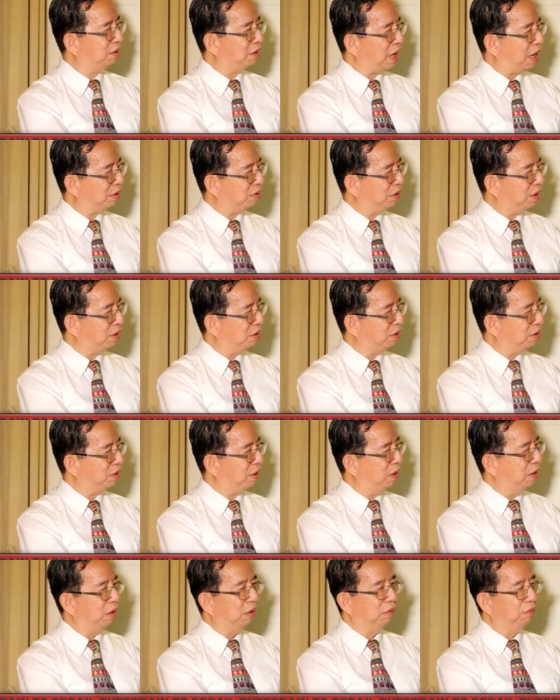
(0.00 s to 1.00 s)
taxes
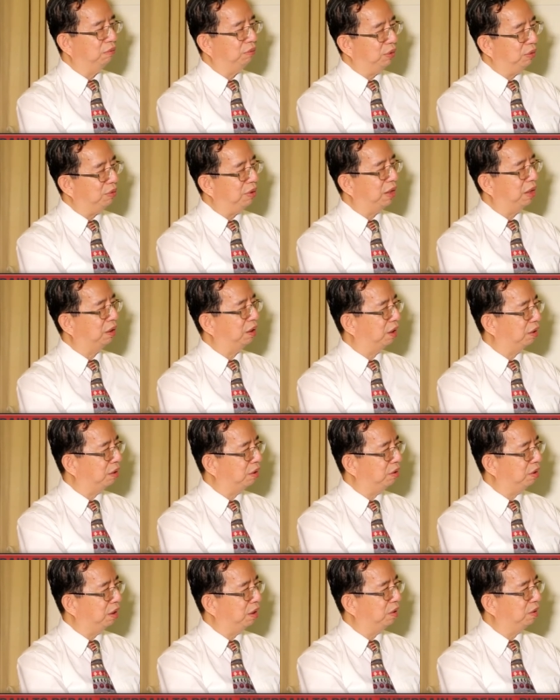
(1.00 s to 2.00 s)
on fuel and other
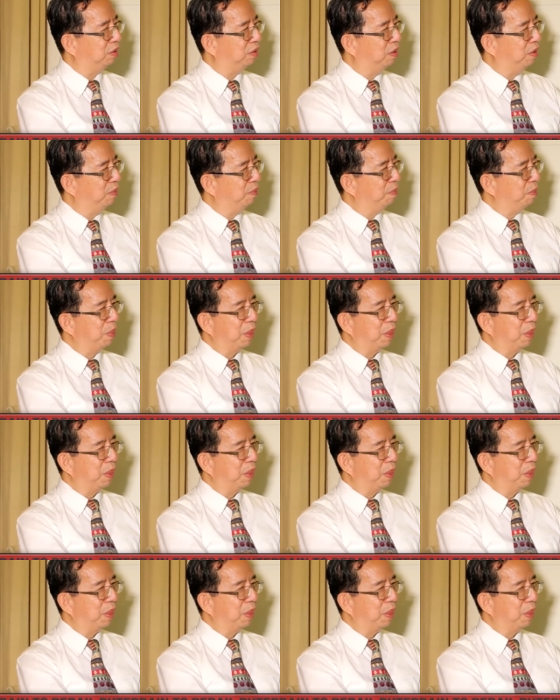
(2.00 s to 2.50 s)
things mm.